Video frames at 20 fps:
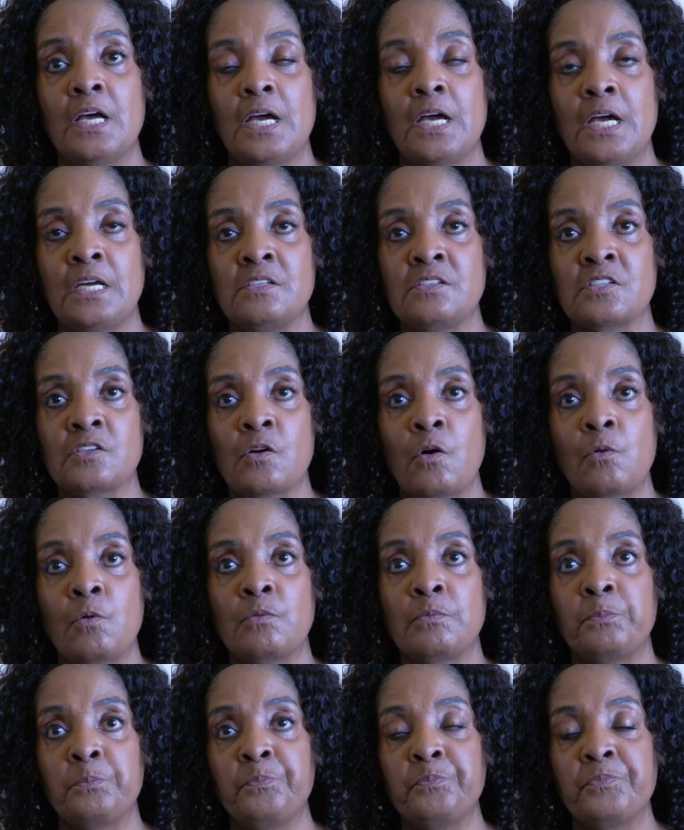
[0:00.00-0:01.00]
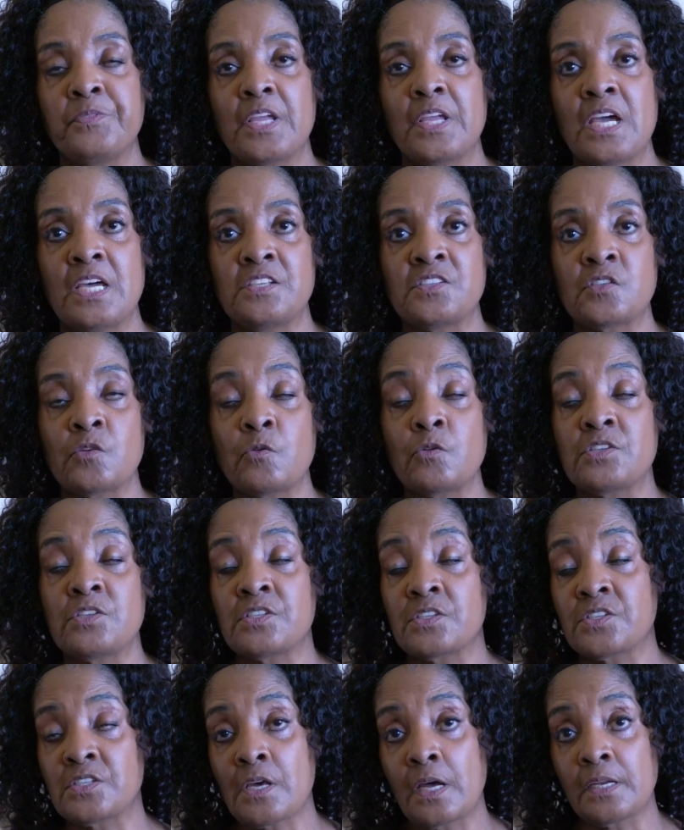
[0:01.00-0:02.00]
And so as soon as the
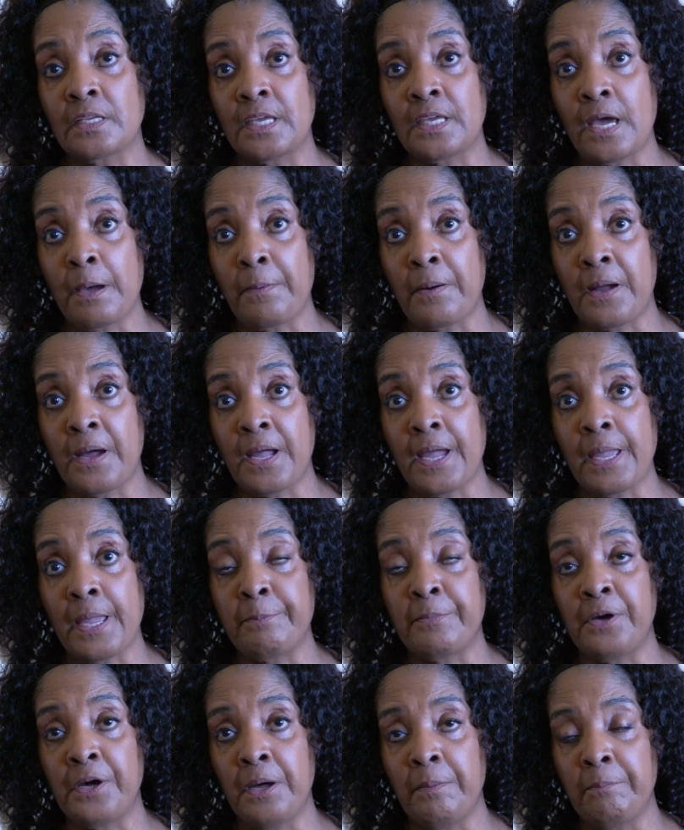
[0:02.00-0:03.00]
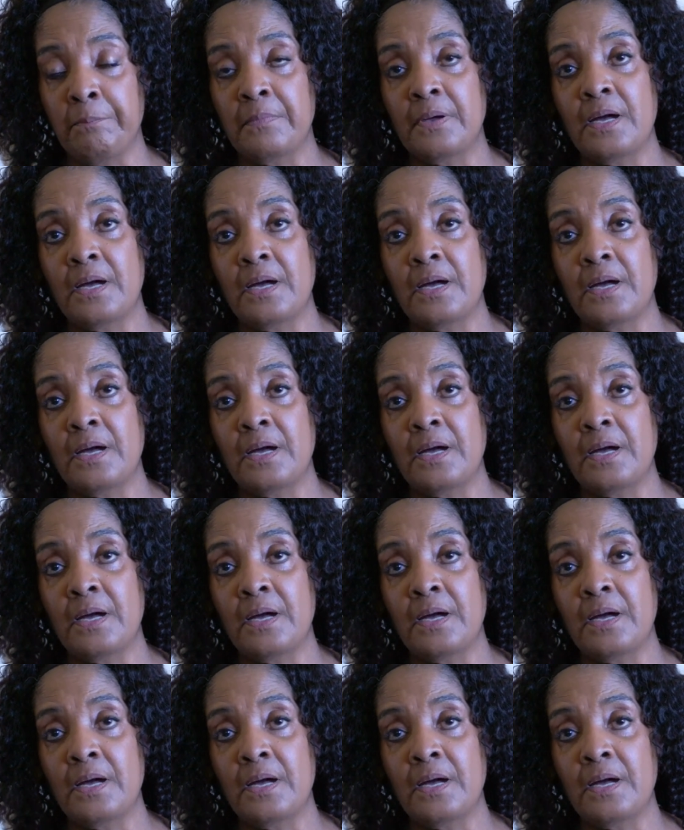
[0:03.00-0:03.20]
sun came up,